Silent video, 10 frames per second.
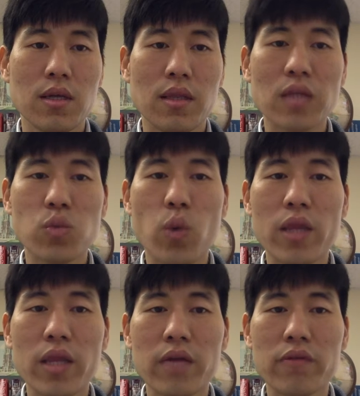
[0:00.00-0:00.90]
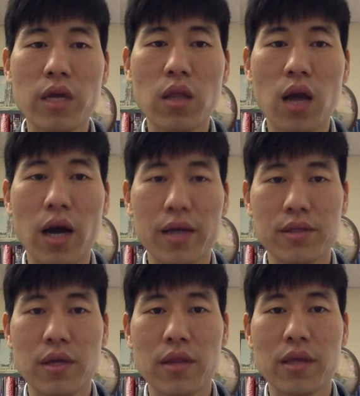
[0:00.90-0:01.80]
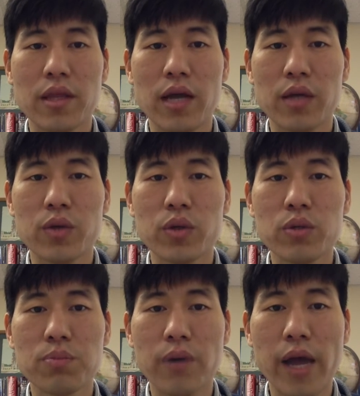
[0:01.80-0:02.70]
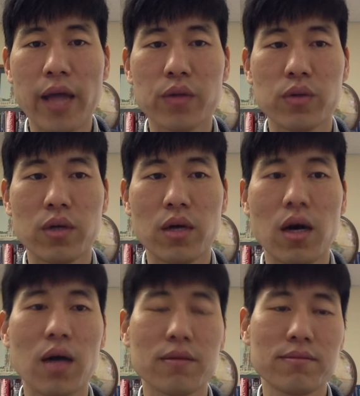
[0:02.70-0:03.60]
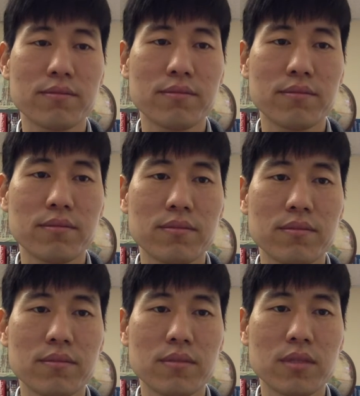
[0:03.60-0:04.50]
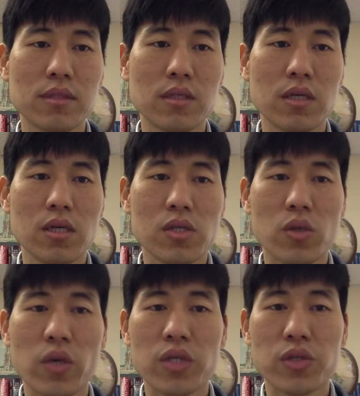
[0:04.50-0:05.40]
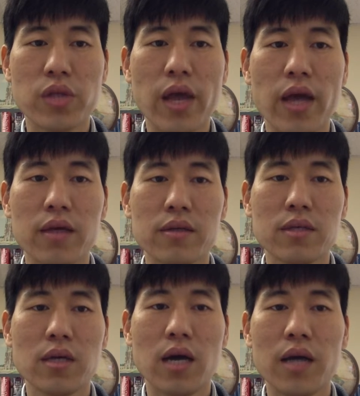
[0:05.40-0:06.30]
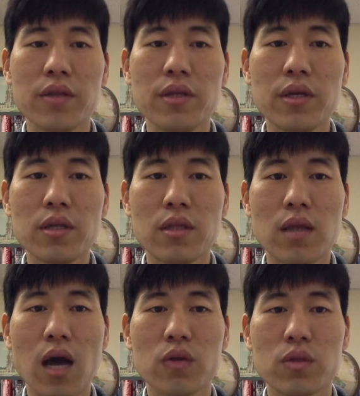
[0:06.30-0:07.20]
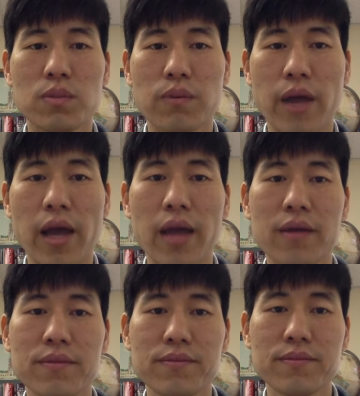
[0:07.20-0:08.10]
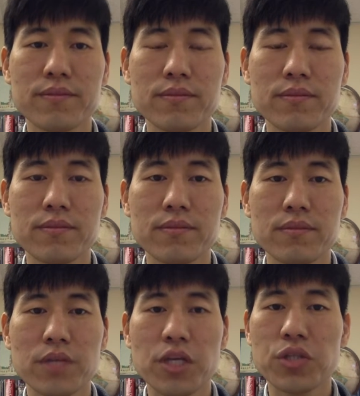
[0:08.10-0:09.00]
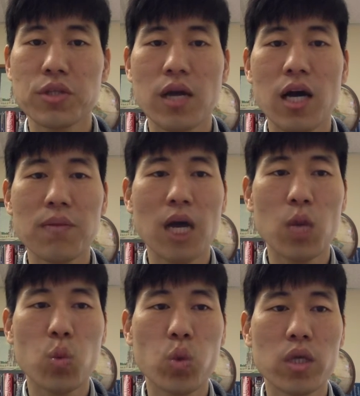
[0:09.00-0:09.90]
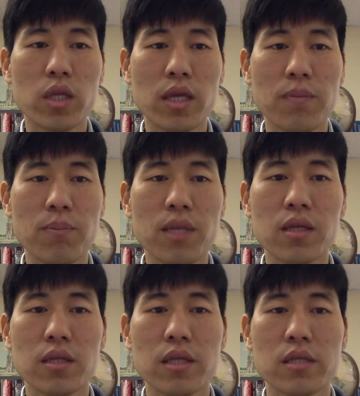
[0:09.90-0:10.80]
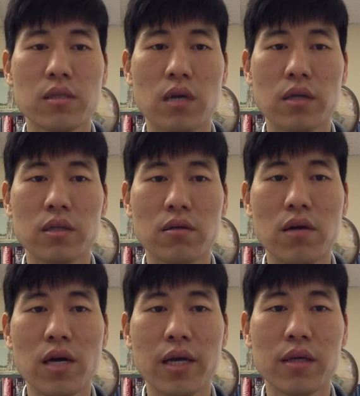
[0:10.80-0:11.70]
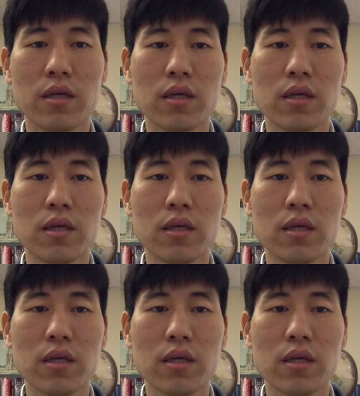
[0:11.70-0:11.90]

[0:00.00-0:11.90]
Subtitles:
That's when I realized that I could pray to God. So each day, I knelt down to pray. Each time I would immediately start crying